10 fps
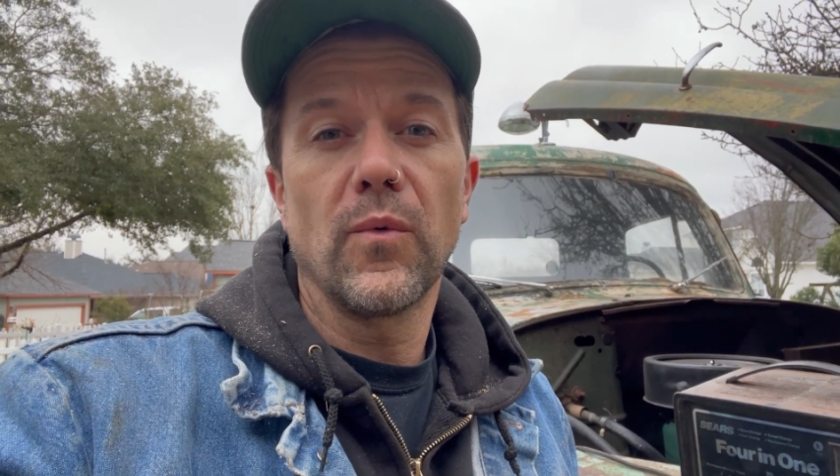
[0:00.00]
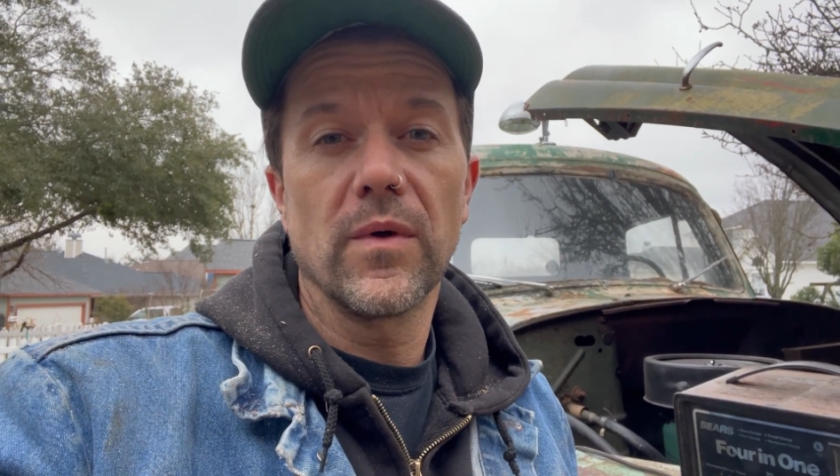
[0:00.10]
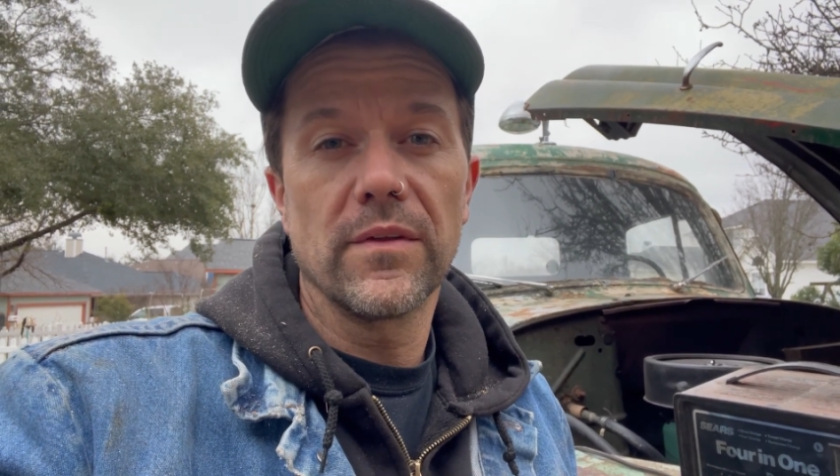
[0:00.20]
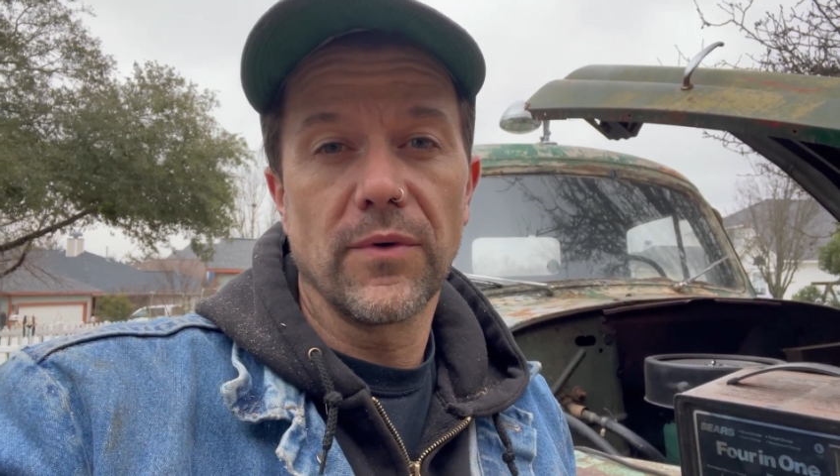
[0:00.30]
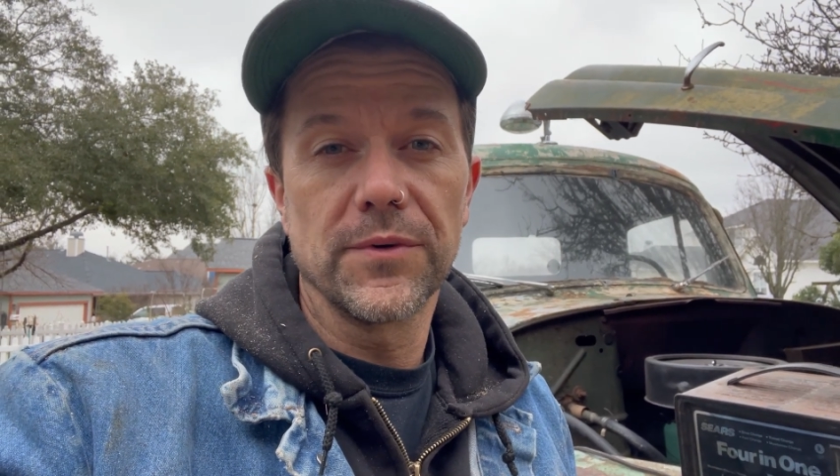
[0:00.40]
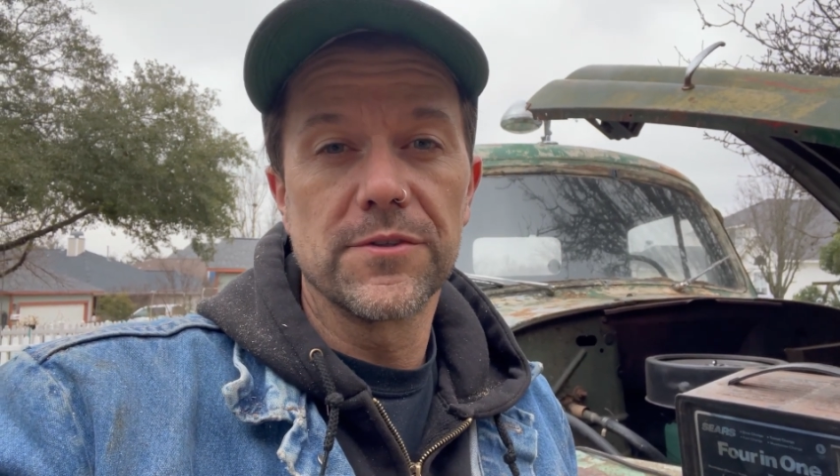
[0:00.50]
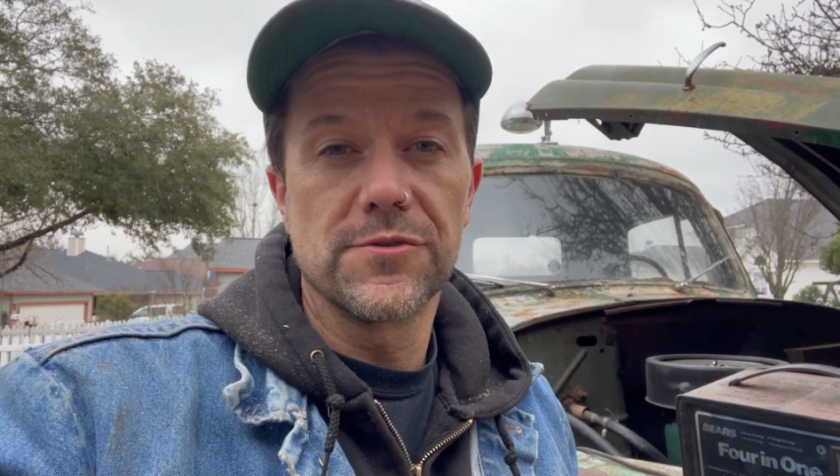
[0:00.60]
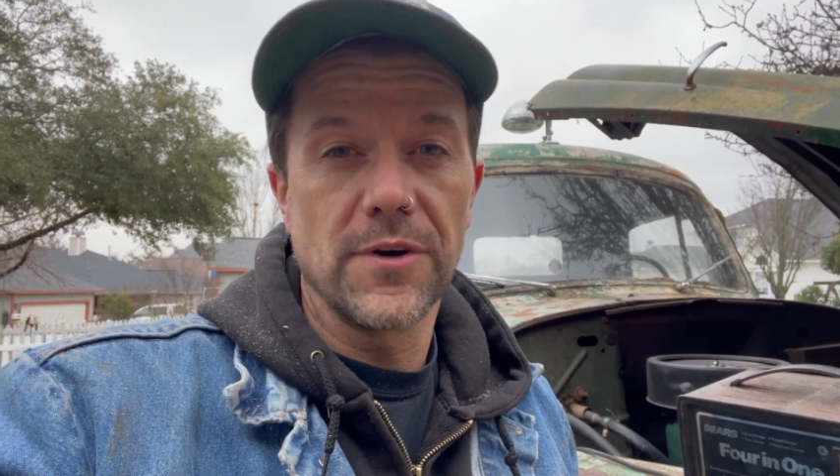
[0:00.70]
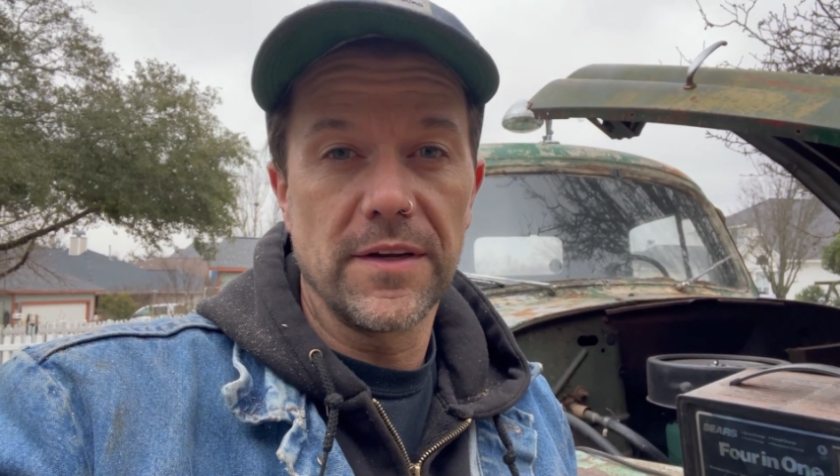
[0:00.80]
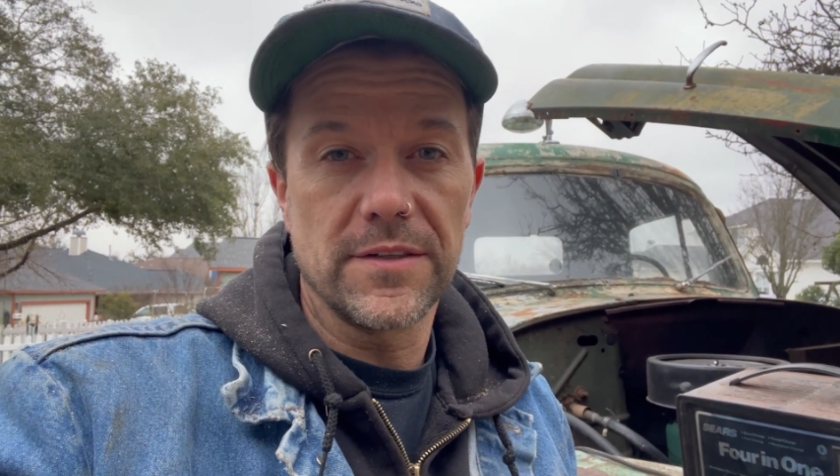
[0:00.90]
where the voltage
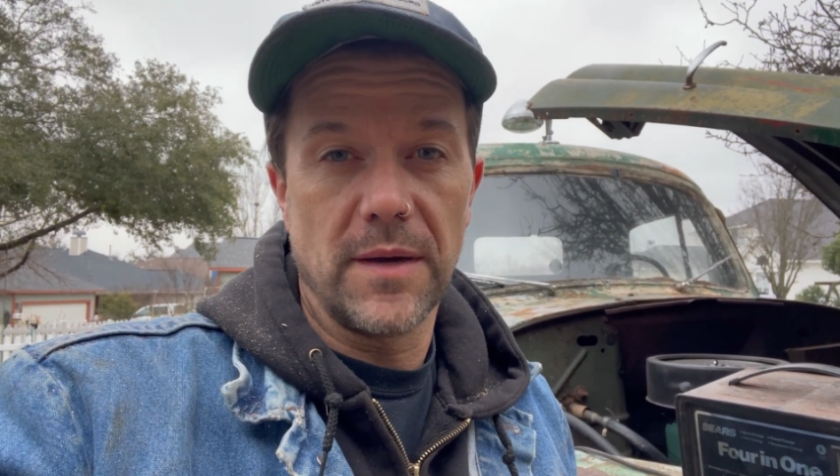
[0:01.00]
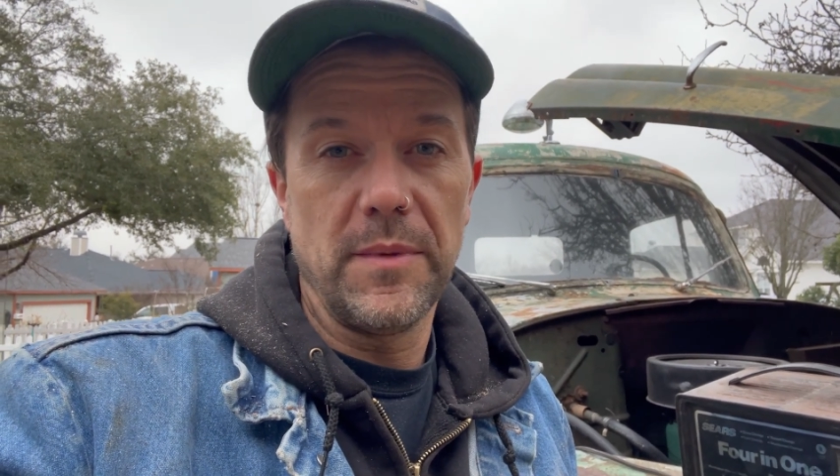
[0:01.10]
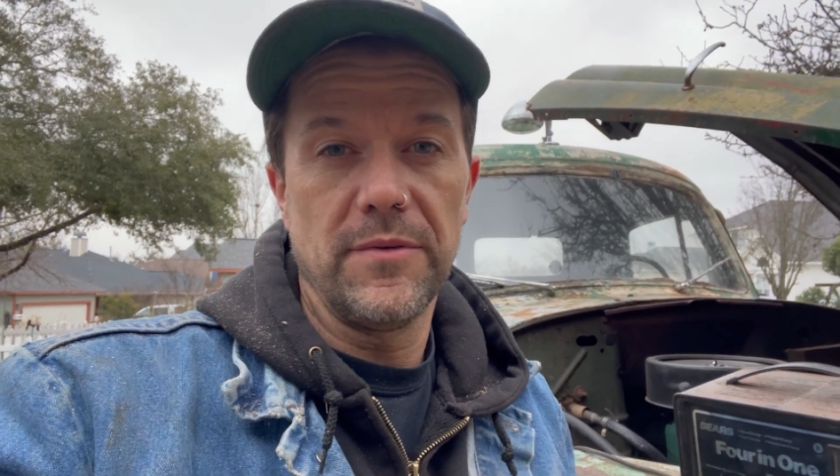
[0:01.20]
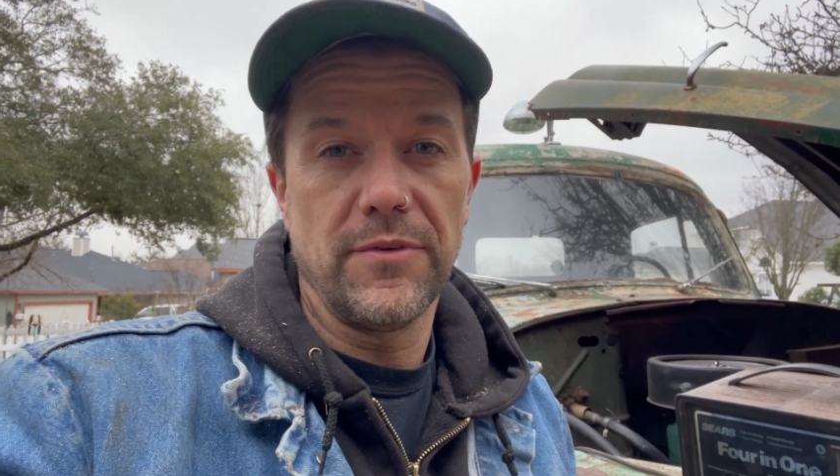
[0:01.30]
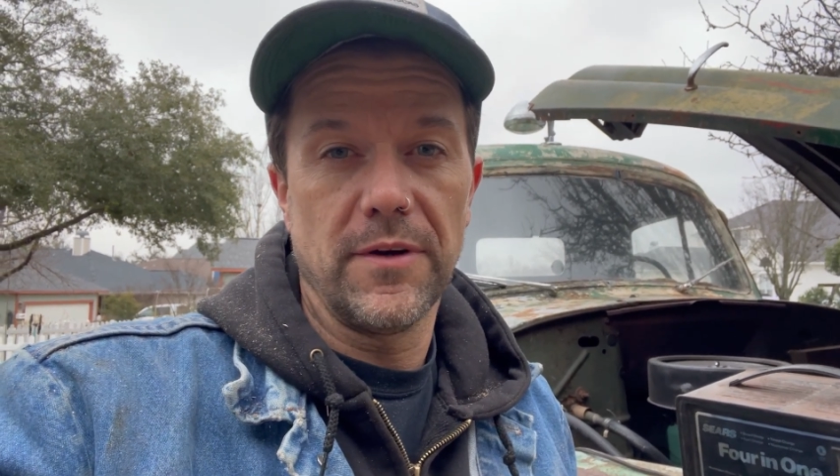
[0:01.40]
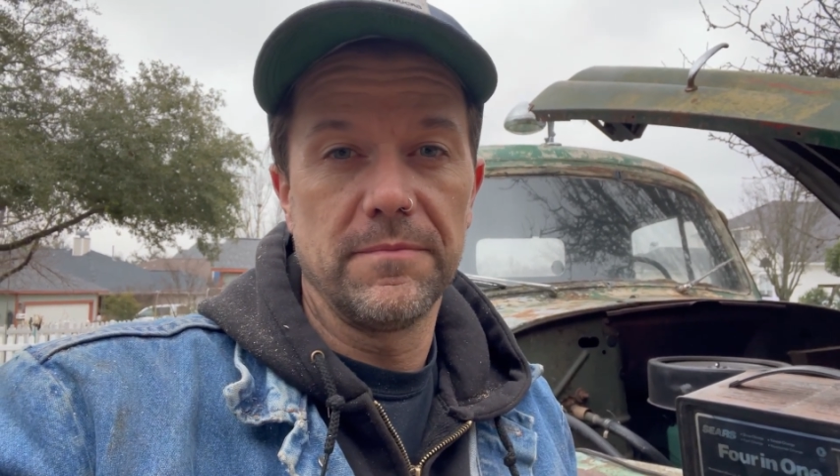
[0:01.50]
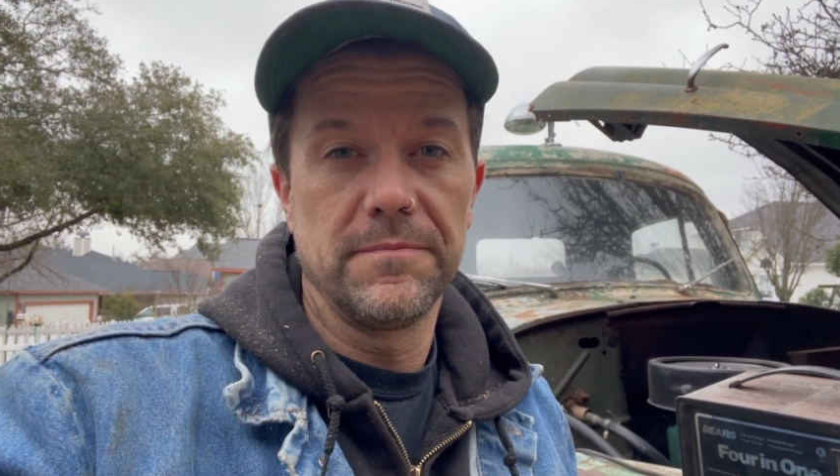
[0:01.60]
drain is coming from.